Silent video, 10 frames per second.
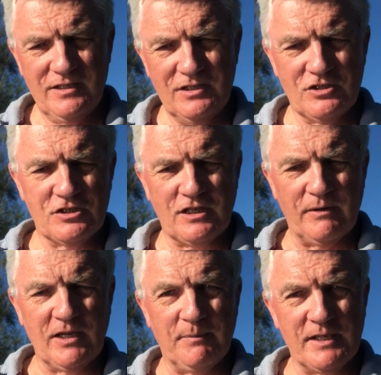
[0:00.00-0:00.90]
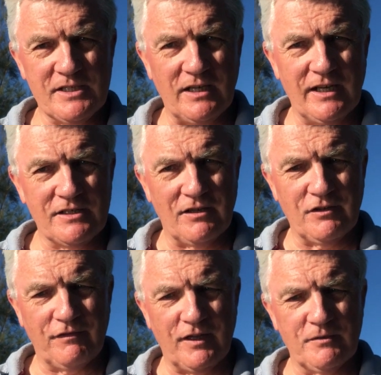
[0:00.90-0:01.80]
you're just going up in size on
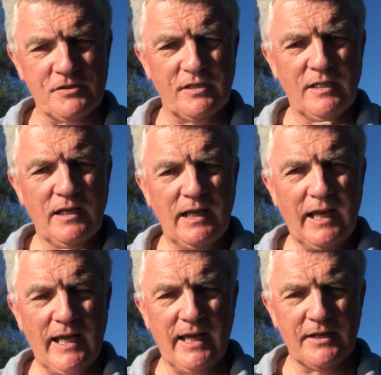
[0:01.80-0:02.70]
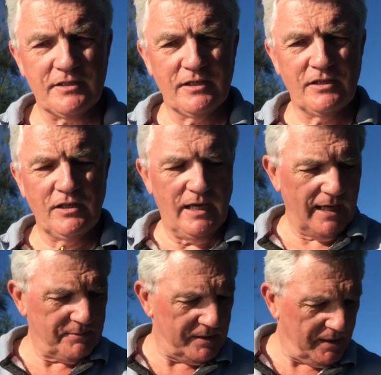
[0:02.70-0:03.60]
the floats, and
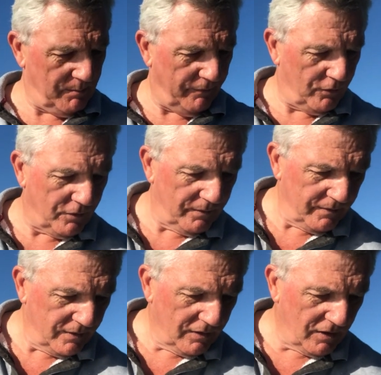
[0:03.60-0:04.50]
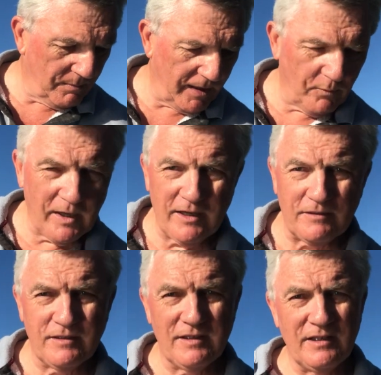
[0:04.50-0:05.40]
as we said before, you may
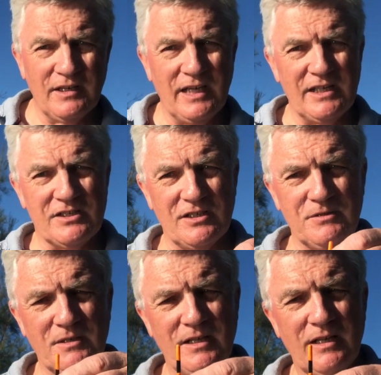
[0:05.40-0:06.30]
well need to